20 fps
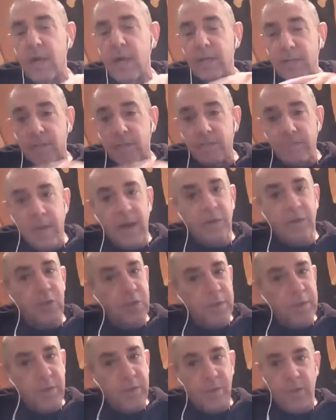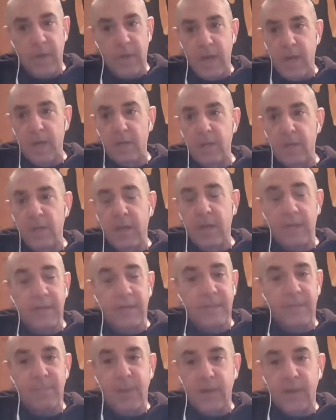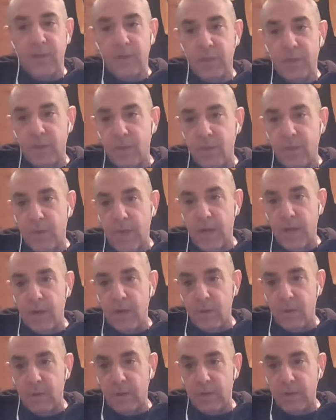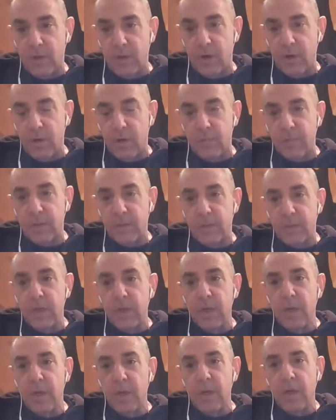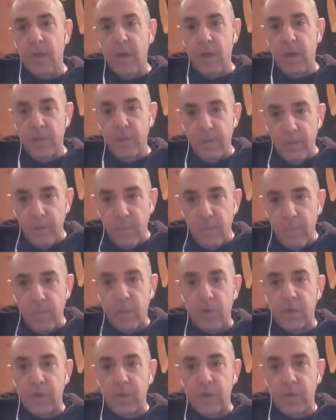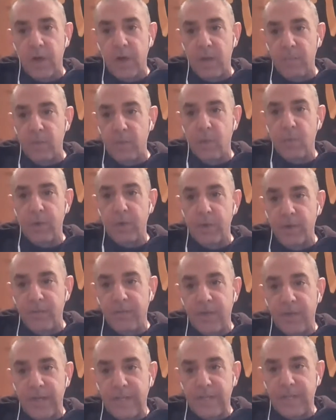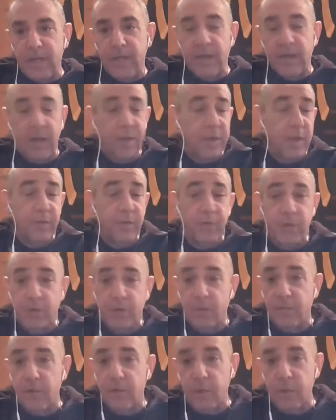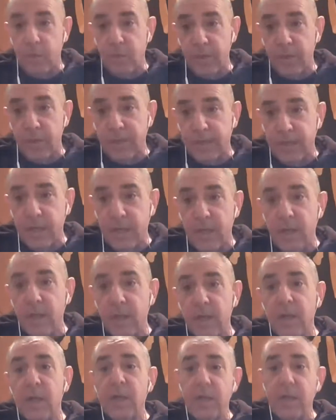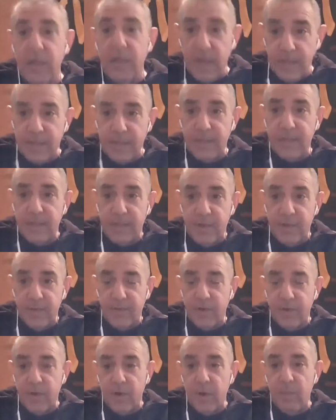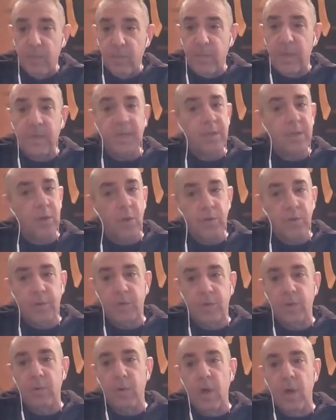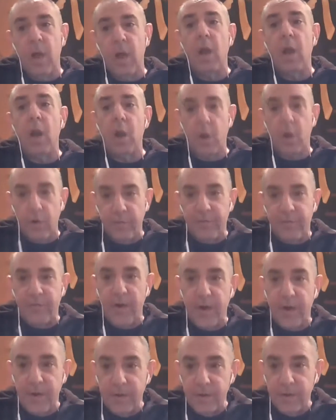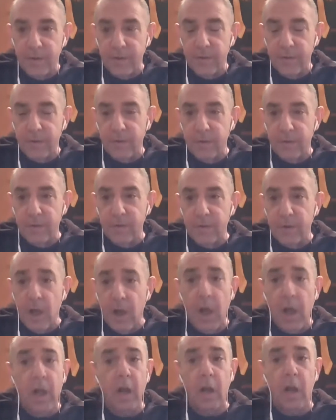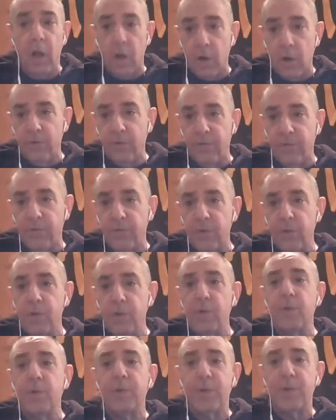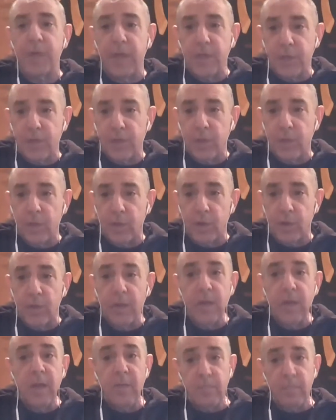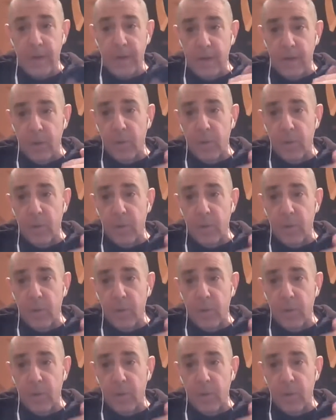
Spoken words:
as much as you can, as much as you can on the startups. And the more time you would invest in it, I think, first of all, you will see, yes, it's difficult, but it's also a lot of fun, a lot of new things to learn. By the